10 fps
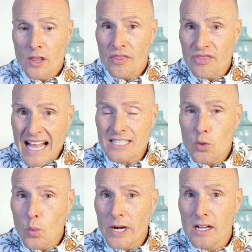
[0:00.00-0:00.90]
That's
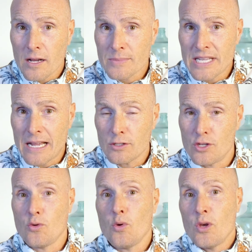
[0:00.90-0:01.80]
what it comes down
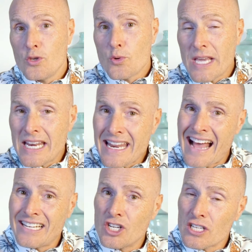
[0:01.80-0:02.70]
to. You
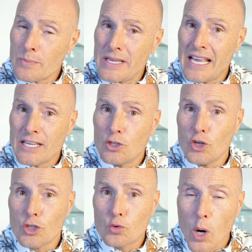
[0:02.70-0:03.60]
cannot just be a
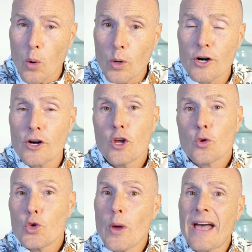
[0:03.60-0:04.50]
good grower.
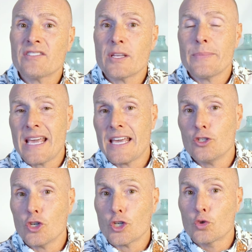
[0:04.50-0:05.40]
You have to be a
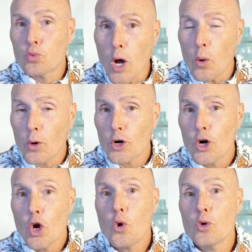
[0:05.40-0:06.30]
good grower
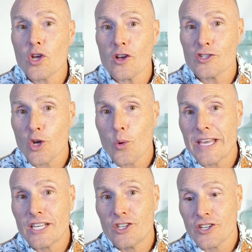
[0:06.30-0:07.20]
who's also
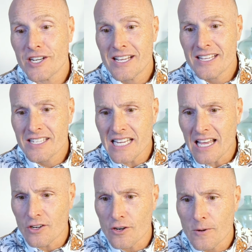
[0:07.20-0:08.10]
a good
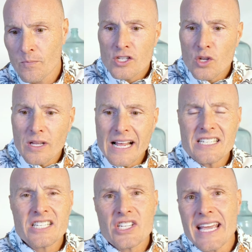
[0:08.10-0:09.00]
seller. So
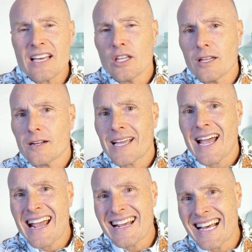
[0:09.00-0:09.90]
let's take a look
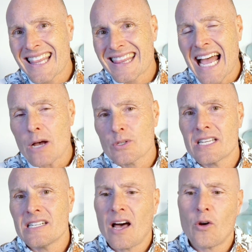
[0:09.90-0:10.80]
at a
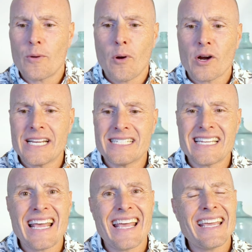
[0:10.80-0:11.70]
$1,000 market
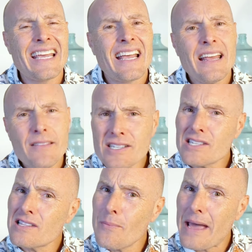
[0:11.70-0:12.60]
day. And this
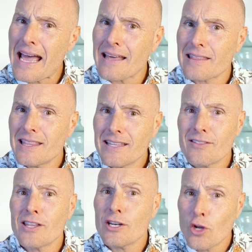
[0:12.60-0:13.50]
is the math
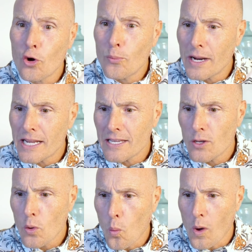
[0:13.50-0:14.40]
that nobody
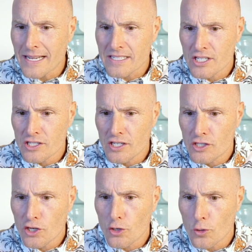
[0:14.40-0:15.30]
wants to
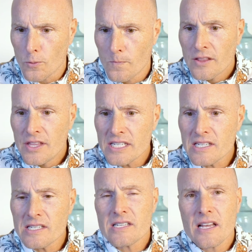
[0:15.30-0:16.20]
do. This
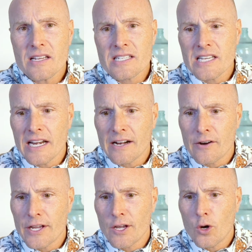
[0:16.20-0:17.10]
is
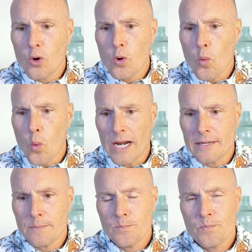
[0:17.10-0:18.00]
scenario
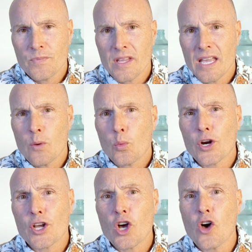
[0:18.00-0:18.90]
one. And we're
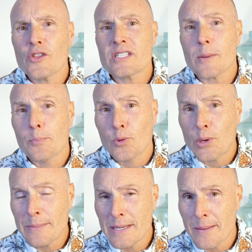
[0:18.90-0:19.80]
going to call this a
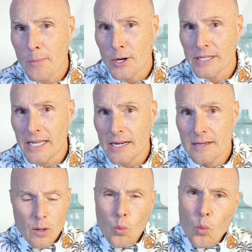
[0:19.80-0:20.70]
premium market.
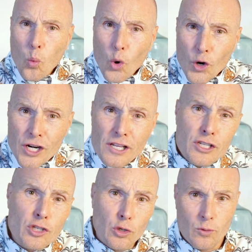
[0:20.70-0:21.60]
And we're going to
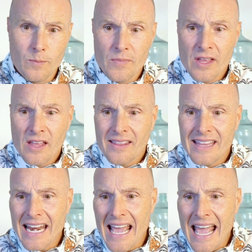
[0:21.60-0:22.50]
assume
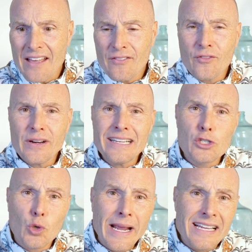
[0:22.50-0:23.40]
that every
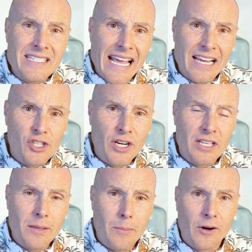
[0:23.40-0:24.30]
transaction
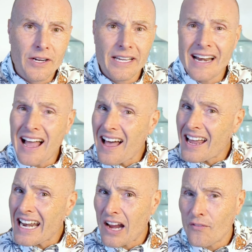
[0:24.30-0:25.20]
at the market,
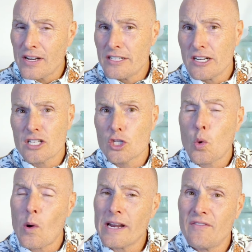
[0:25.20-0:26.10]
on average, is
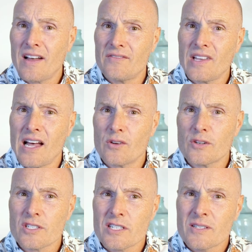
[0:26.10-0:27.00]

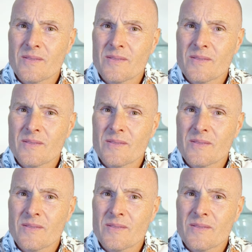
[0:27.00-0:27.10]
$25.